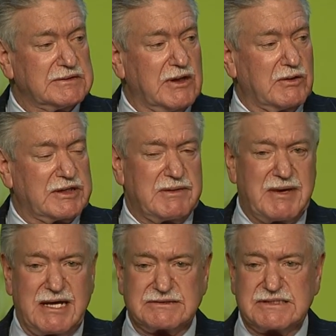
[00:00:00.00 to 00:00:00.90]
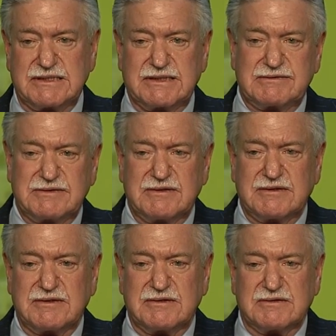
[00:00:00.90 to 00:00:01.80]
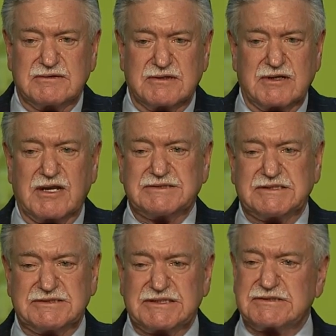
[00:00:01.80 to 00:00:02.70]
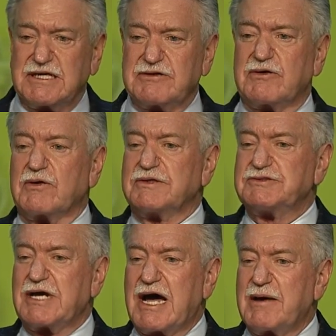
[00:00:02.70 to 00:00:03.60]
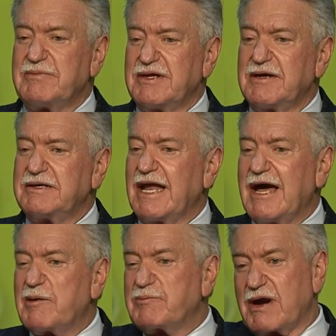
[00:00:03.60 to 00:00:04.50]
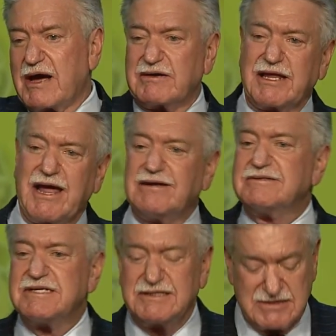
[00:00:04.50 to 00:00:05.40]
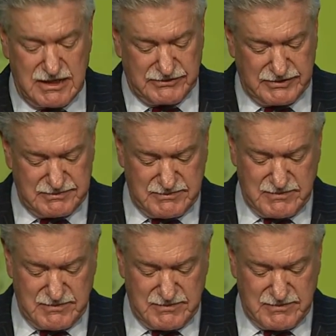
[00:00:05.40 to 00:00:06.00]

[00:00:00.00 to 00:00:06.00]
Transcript: only about uh, a little less than 600 on the job then, now proudly 1,800.